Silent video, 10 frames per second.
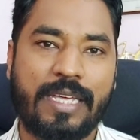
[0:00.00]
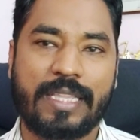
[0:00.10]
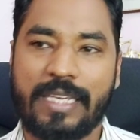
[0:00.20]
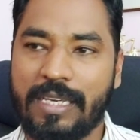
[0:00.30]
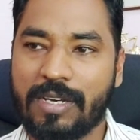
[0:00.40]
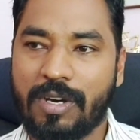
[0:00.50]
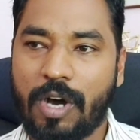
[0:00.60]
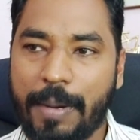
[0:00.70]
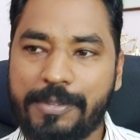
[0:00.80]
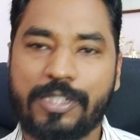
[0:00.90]
the
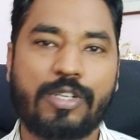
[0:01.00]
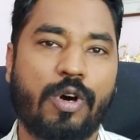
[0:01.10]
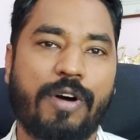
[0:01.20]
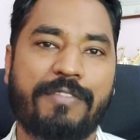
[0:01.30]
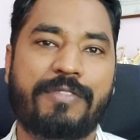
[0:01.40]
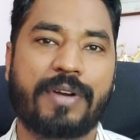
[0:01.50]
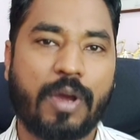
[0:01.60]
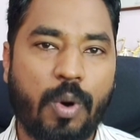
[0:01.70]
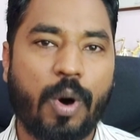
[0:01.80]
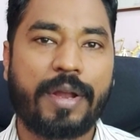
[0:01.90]
option of
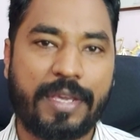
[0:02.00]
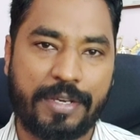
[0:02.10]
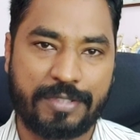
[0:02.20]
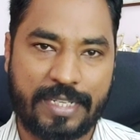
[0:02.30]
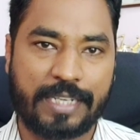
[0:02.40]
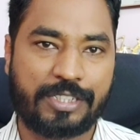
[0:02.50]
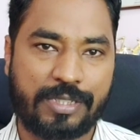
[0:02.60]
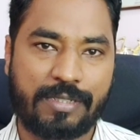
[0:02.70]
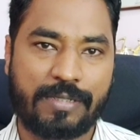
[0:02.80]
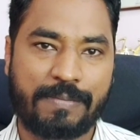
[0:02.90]
recording your
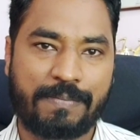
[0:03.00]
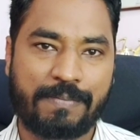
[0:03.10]
sessions.